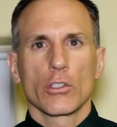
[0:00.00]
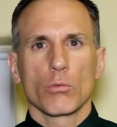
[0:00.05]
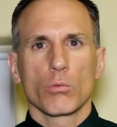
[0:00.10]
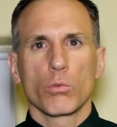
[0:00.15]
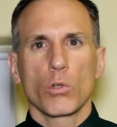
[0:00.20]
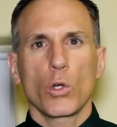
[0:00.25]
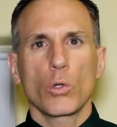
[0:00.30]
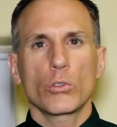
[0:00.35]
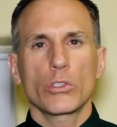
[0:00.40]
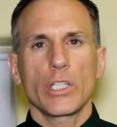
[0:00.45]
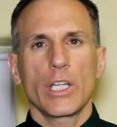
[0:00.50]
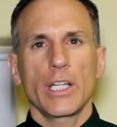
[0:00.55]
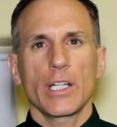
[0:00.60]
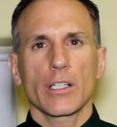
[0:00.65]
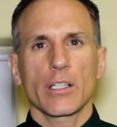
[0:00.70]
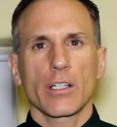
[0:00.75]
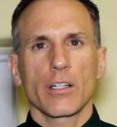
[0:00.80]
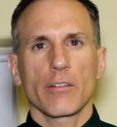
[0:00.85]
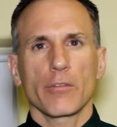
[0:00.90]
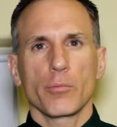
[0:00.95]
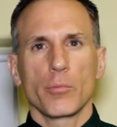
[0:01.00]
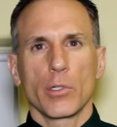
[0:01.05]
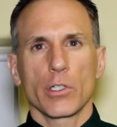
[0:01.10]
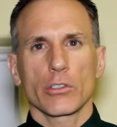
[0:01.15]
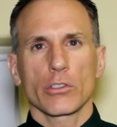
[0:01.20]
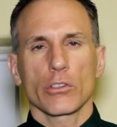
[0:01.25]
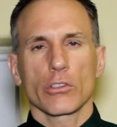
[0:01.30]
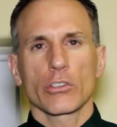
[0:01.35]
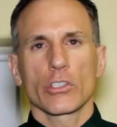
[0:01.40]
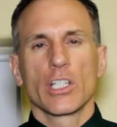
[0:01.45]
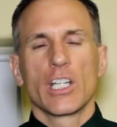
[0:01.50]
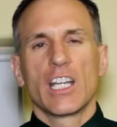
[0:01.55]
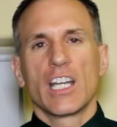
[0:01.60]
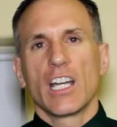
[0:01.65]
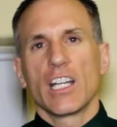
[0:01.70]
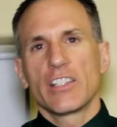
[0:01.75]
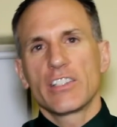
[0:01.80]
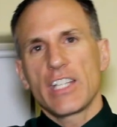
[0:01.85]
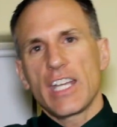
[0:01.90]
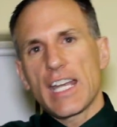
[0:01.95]
The rotator cuff muscles
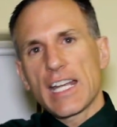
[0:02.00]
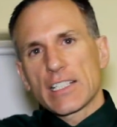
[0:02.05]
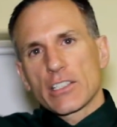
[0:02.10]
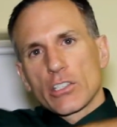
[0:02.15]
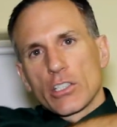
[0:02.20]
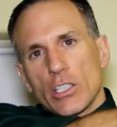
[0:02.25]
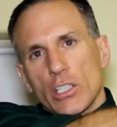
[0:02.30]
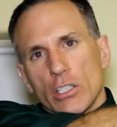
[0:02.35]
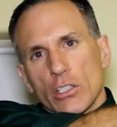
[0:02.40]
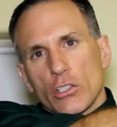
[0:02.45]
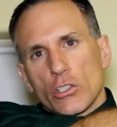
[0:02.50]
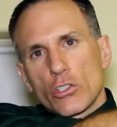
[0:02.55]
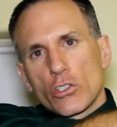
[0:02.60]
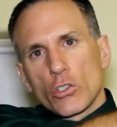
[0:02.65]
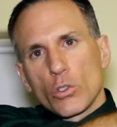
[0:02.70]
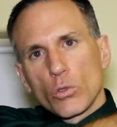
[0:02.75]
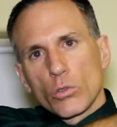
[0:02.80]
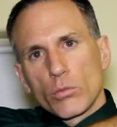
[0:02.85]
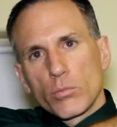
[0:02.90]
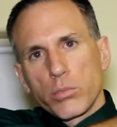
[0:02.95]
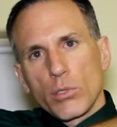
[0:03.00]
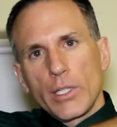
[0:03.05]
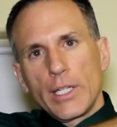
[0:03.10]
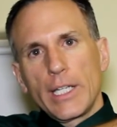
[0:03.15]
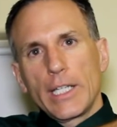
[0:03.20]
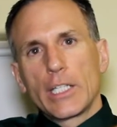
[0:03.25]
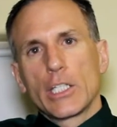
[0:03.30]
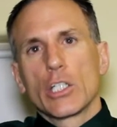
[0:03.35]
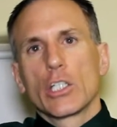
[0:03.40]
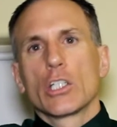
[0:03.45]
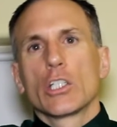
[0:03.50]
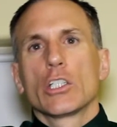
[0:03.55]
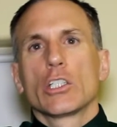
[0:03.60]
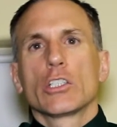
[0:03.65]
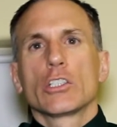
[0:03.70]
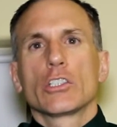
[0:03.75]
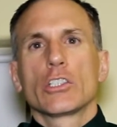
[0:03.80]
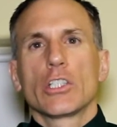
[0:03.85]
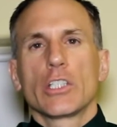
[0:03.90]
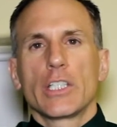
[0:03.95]
attach the shoulder blade
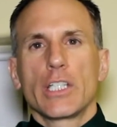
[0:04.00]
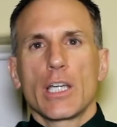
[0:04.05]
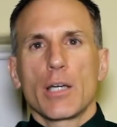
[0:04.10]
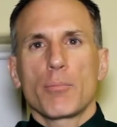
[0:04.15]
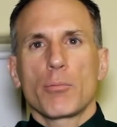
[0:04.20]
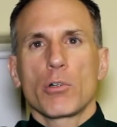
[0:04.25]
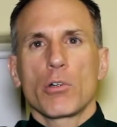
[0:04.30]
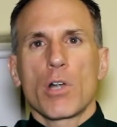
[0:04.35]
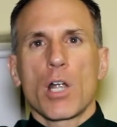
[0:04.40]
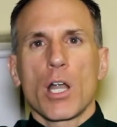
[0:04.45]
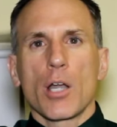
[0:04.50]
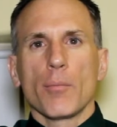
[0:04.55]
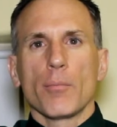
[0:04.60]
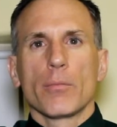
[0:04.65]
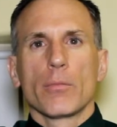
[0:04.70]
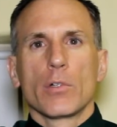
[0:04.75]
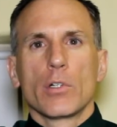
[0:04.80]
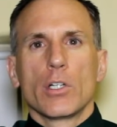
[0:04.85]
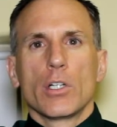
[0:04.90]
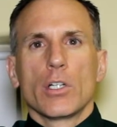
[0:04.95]
to the upper arm.